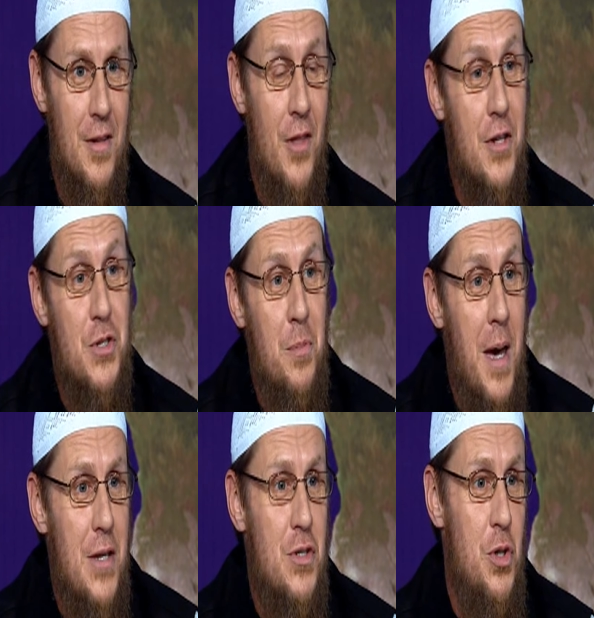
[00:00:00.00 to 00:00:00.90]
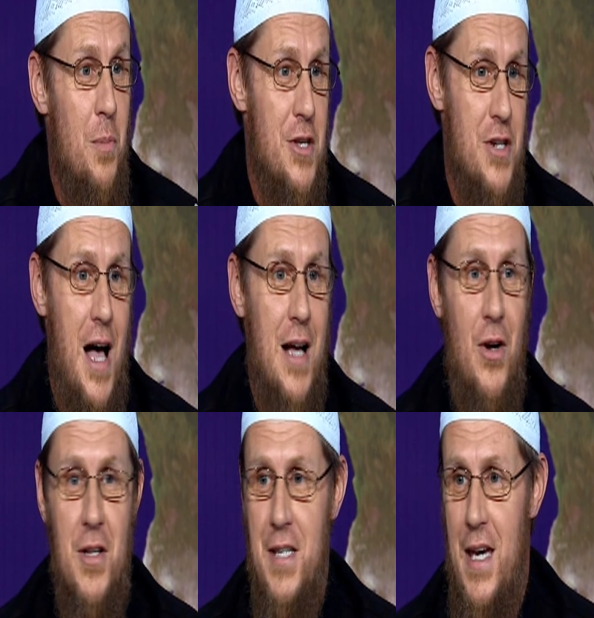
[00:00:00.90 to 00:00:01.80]
not to make too much eye
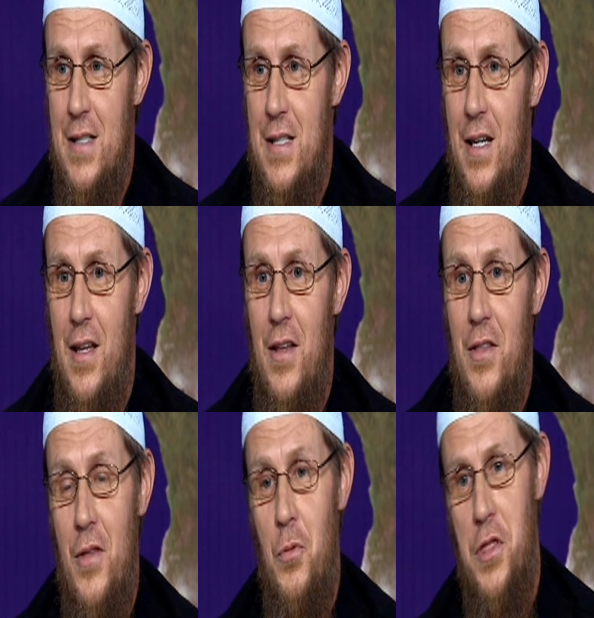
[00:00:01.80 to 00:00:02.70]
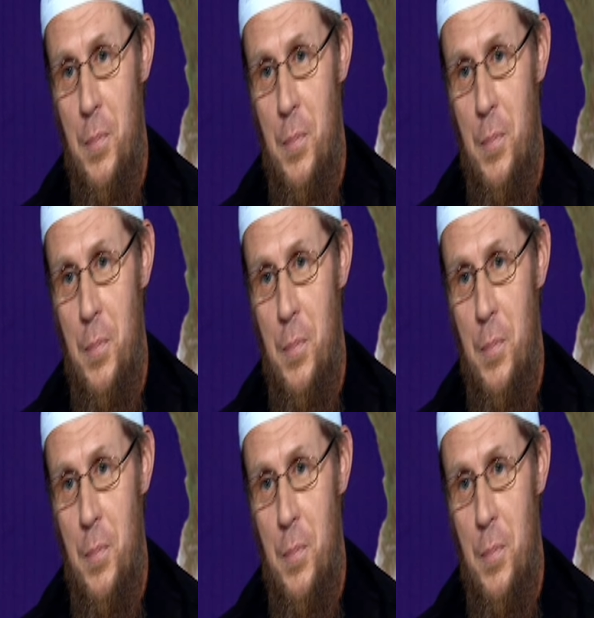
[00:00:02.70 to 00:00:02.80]
contact with the